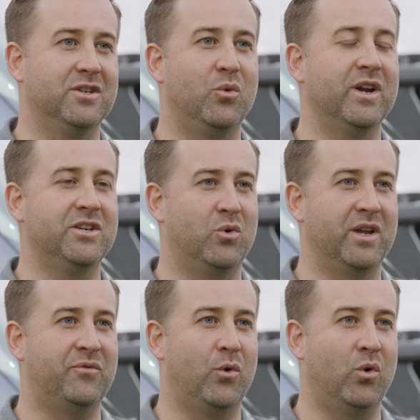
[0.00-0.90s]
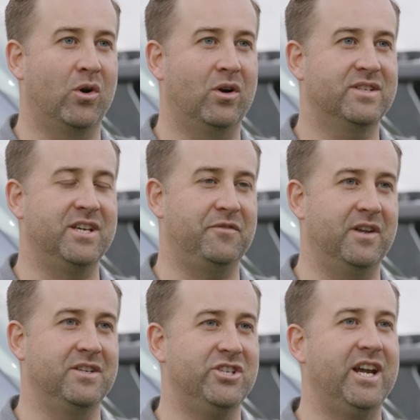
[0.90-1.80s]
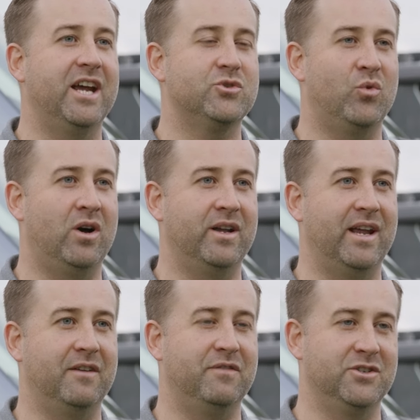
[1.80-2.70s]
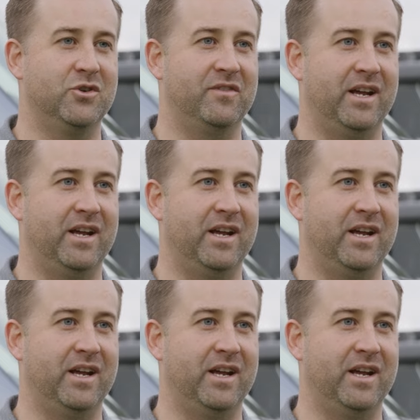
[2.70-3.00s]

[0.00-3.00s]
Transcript: the 2024 Tiffin GH1 Adventure